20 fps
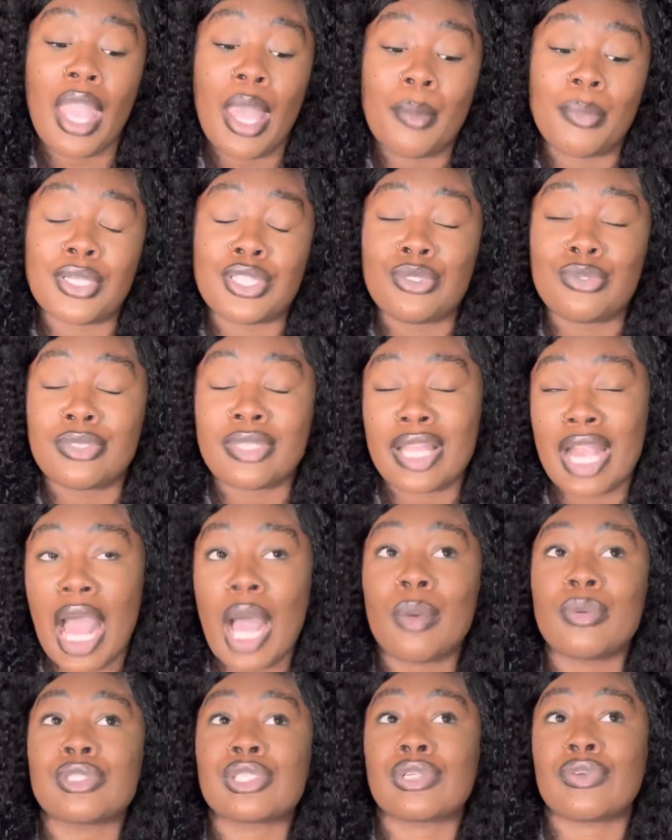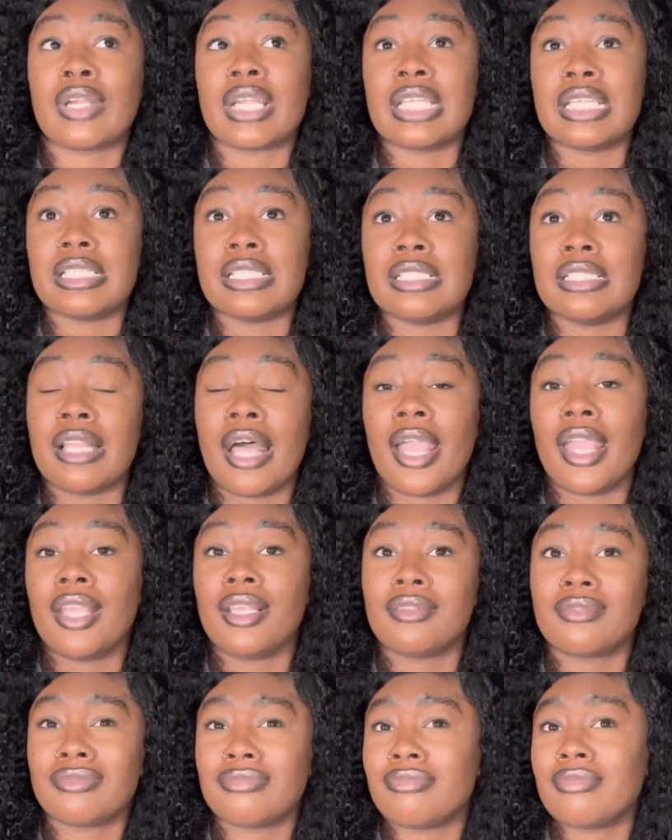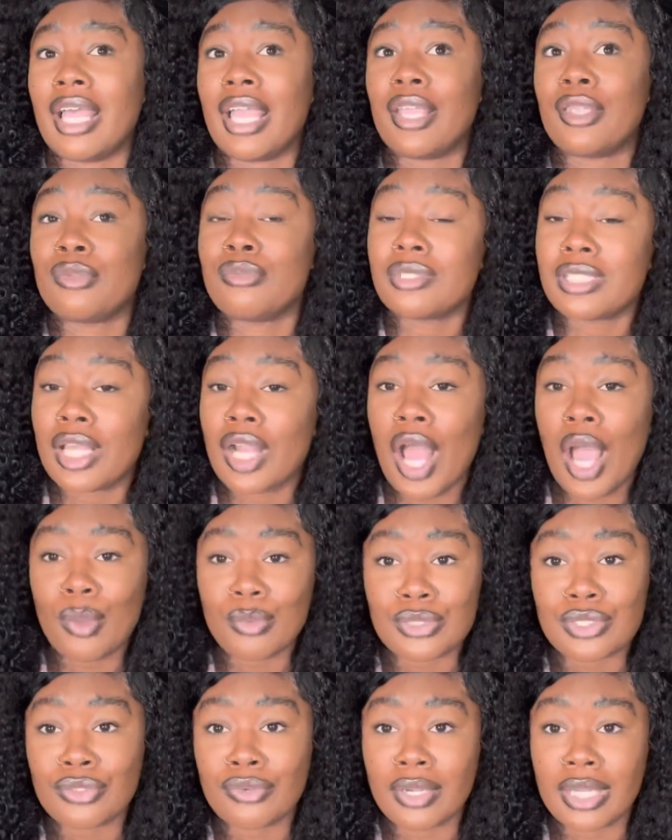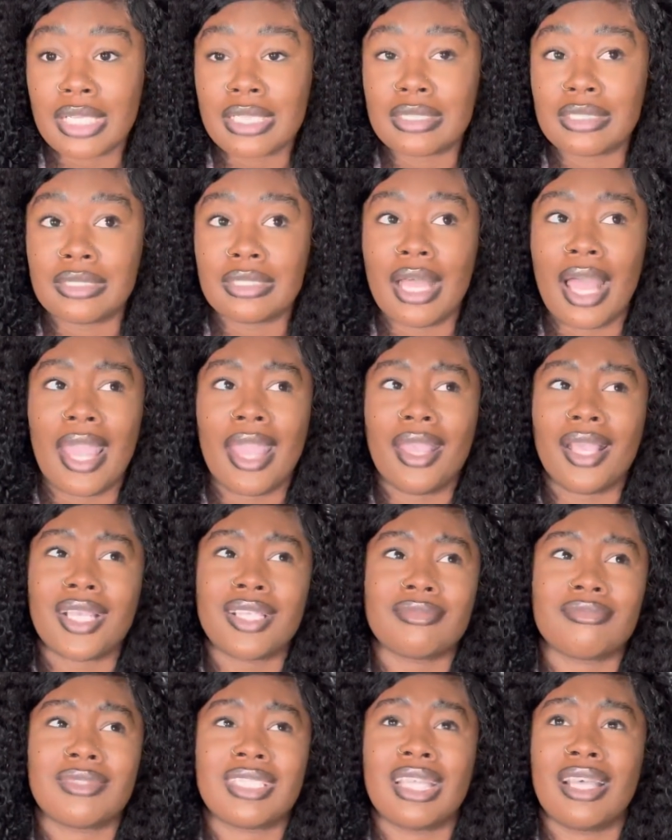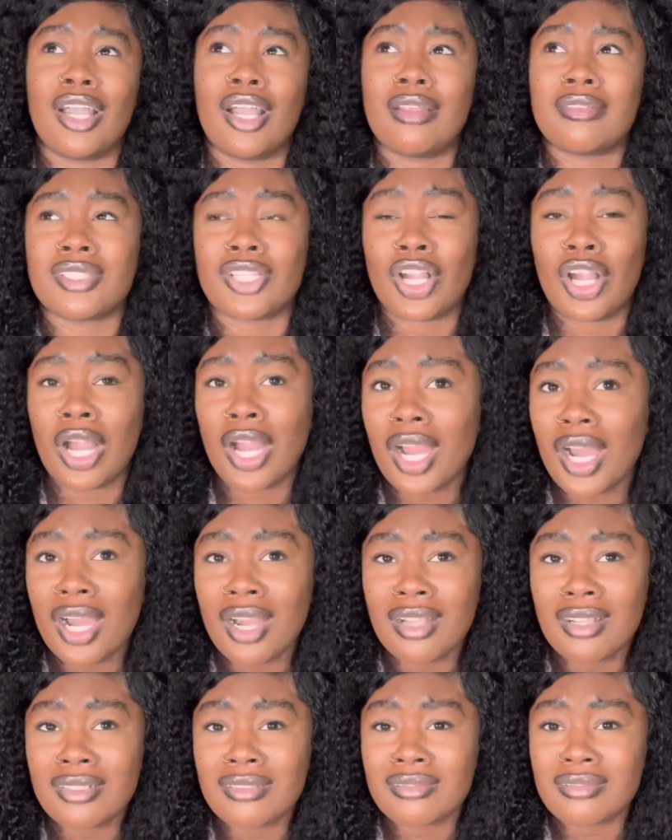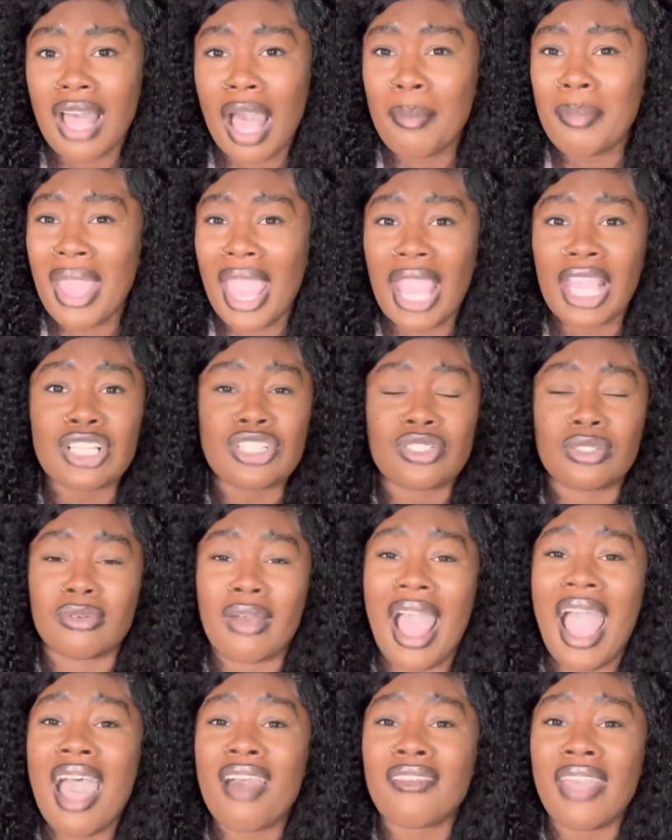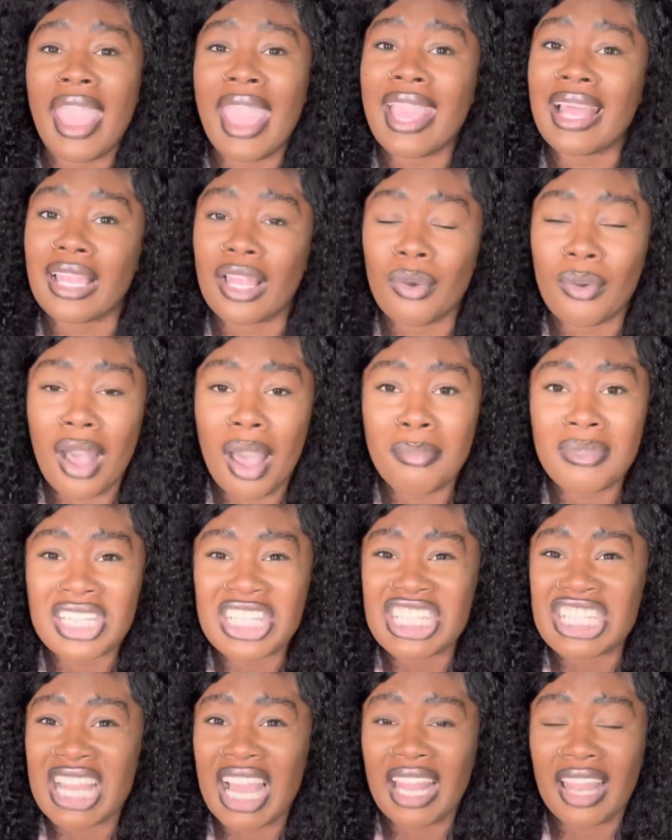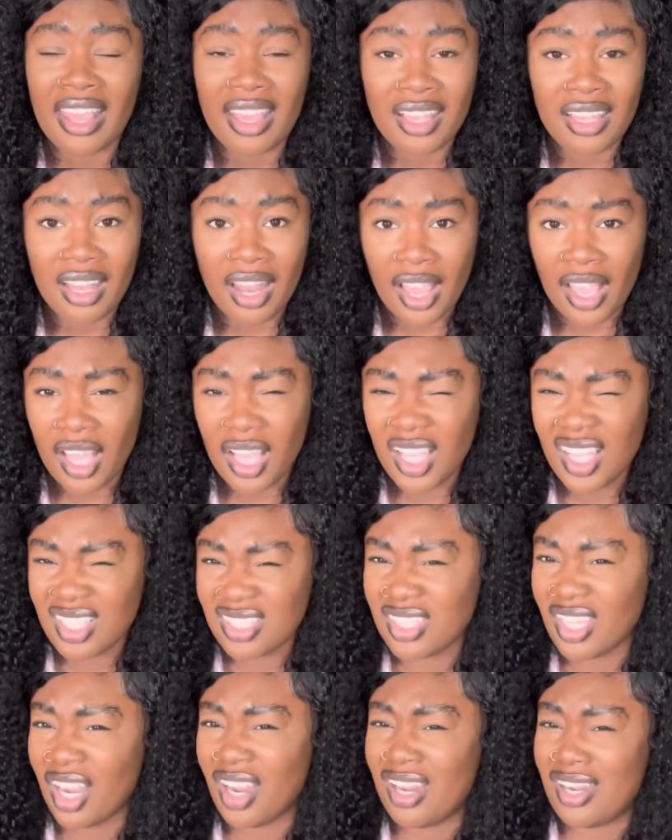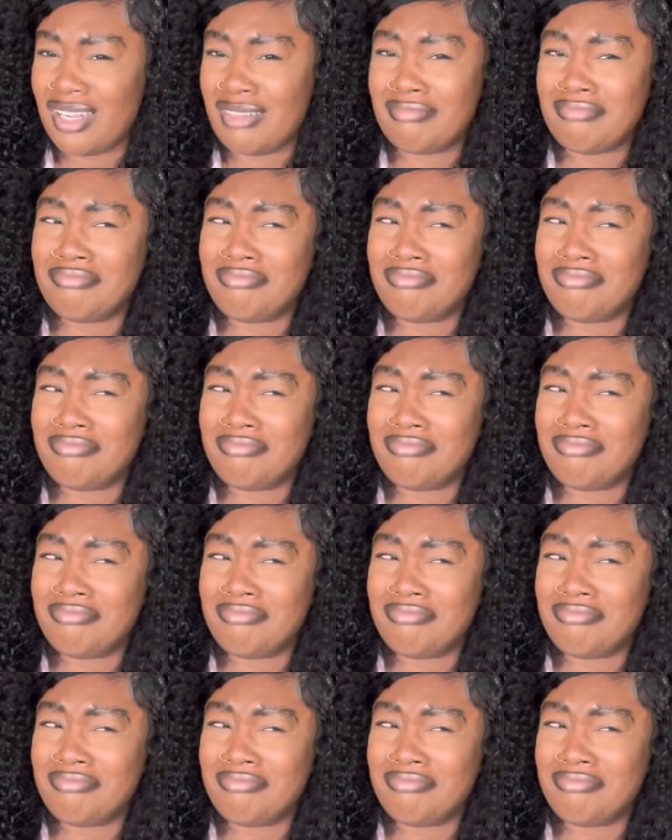but you said I was crazy. Like you said I was crazy. Like, to her, I'm an angel. I have a halo. I'm angelic. Like, to her,